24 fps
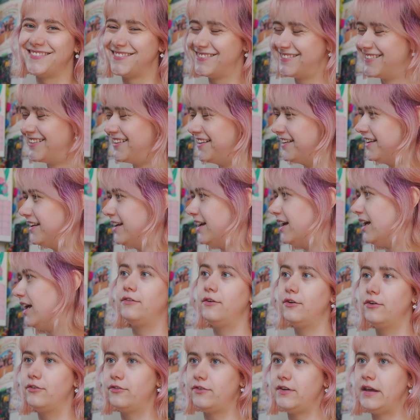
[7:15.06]
Today is
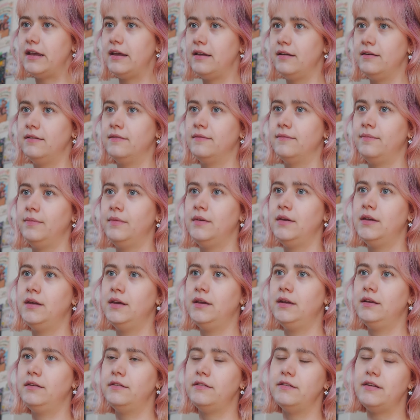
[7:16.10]
Thursday.
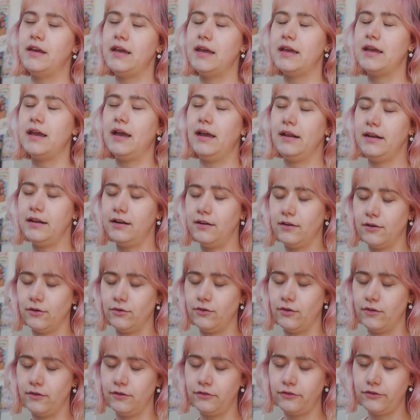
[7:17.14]
Today I need to go
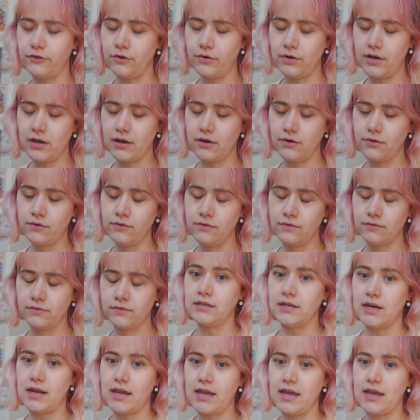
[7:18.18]
to the studio.
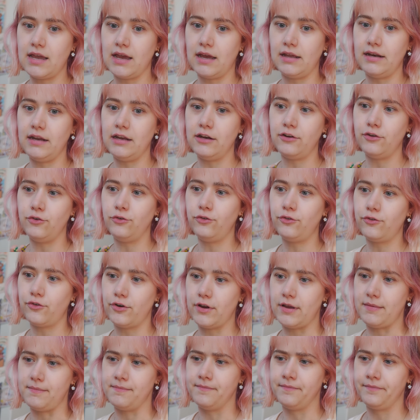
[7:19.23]
Today I need to
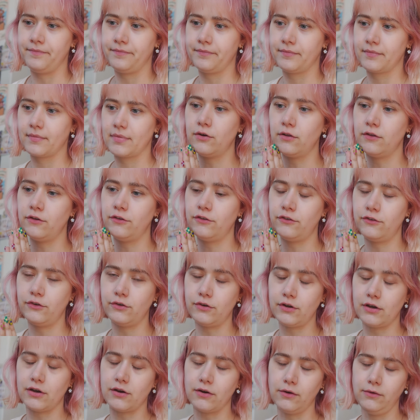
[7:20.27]
stream. I need to go to the
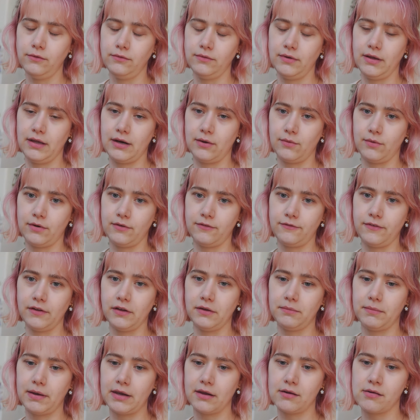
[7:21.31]
studio and I want to fill
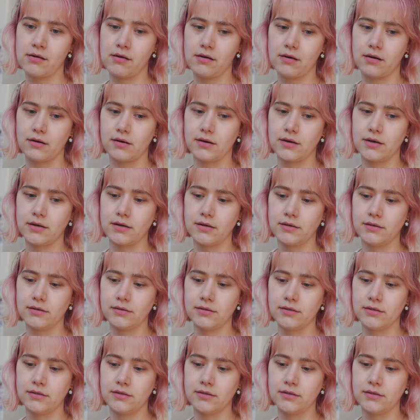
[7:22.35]
up my car.